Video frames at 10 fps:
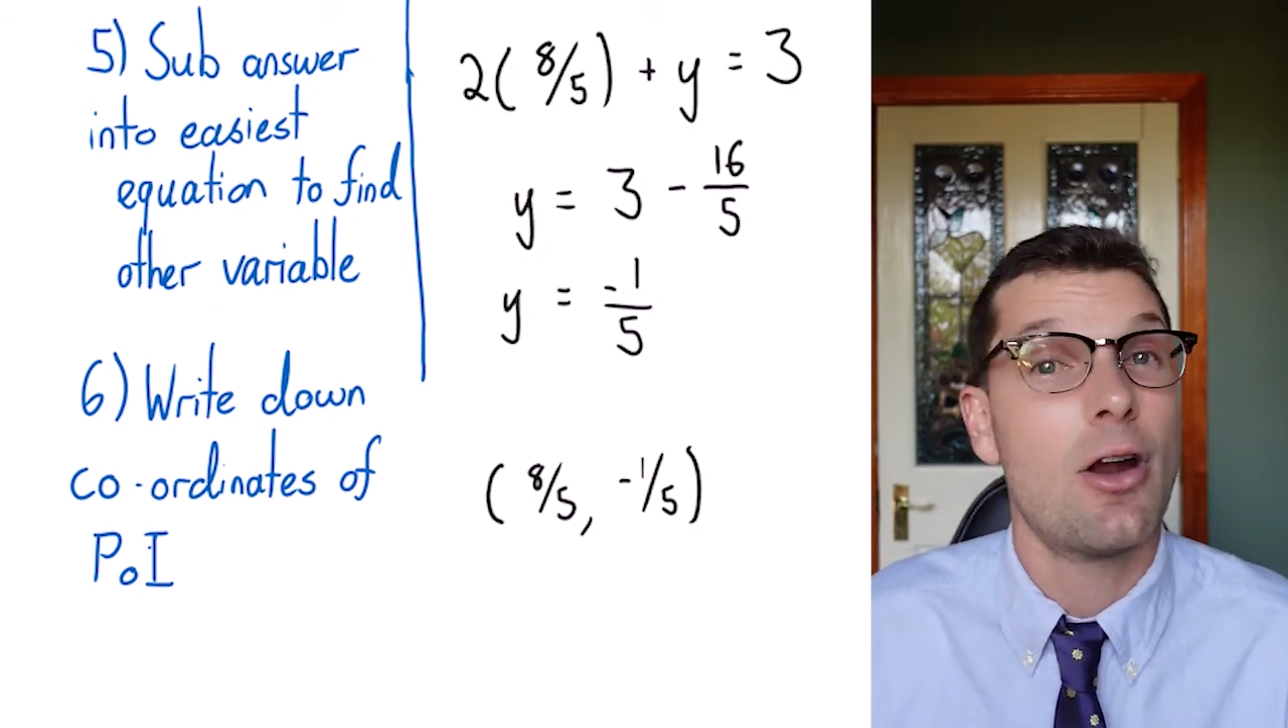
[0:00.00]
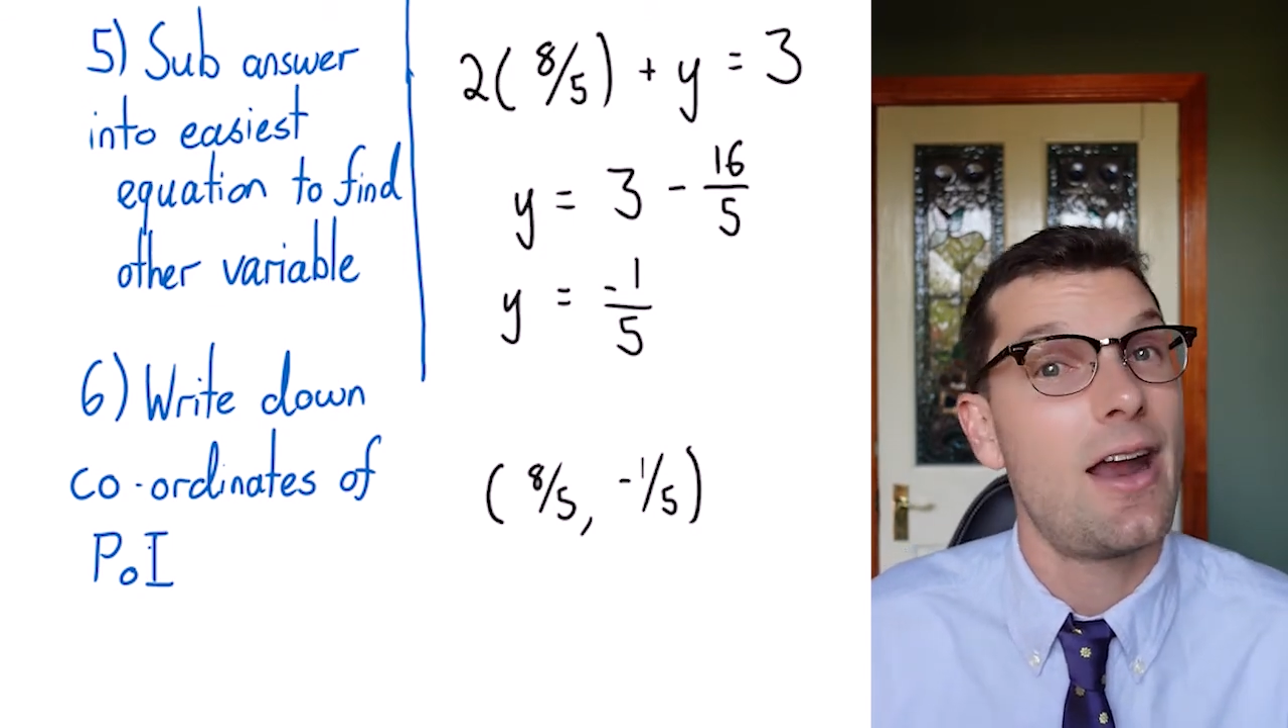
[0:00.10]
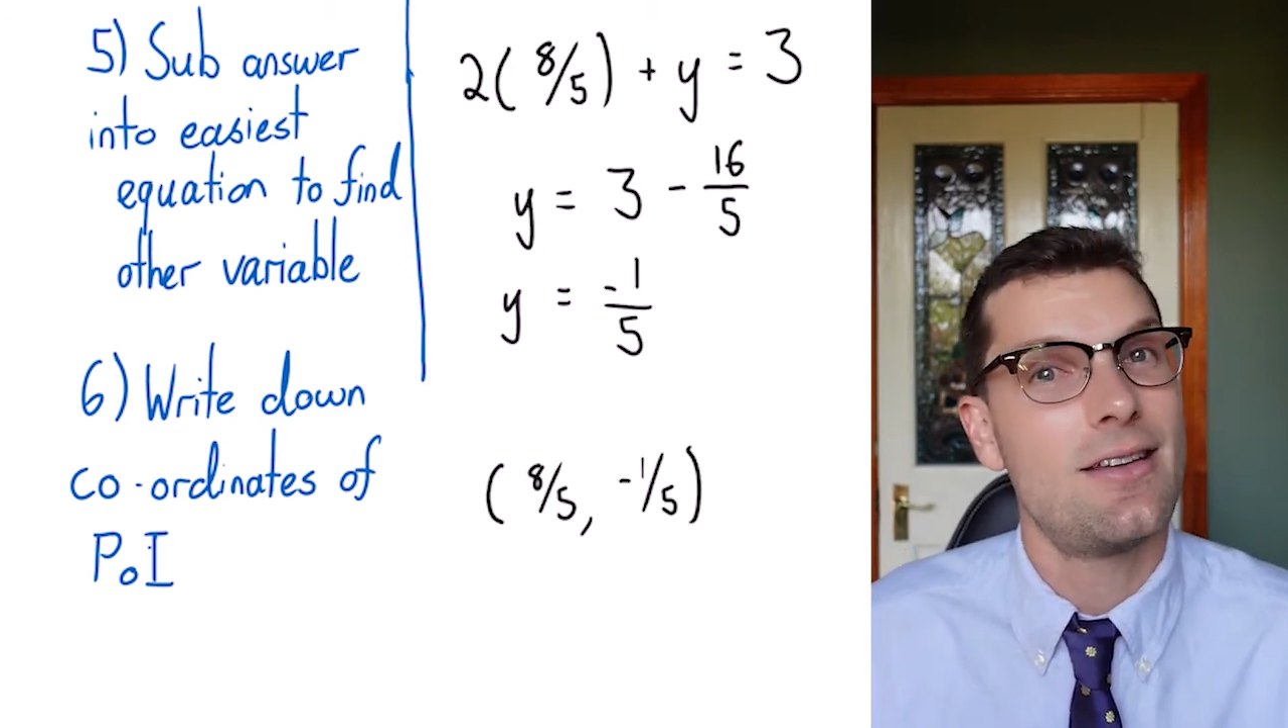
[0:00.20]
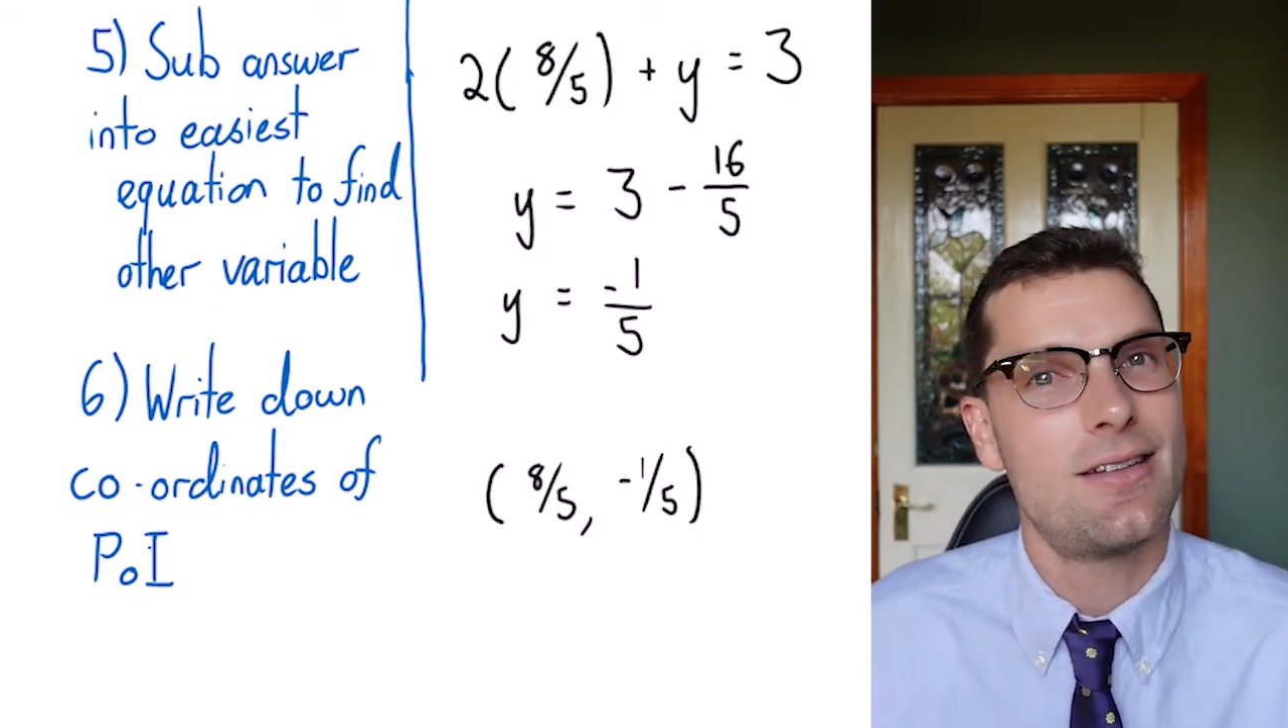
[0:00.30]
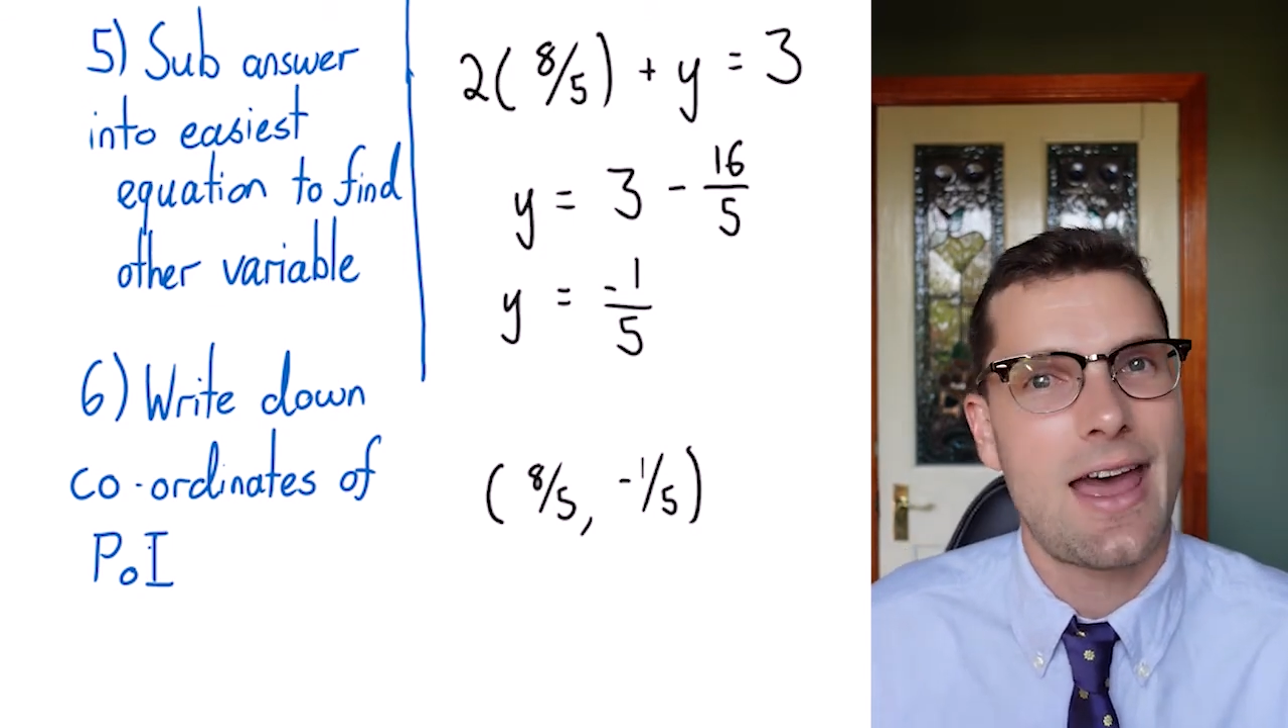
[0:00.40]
write it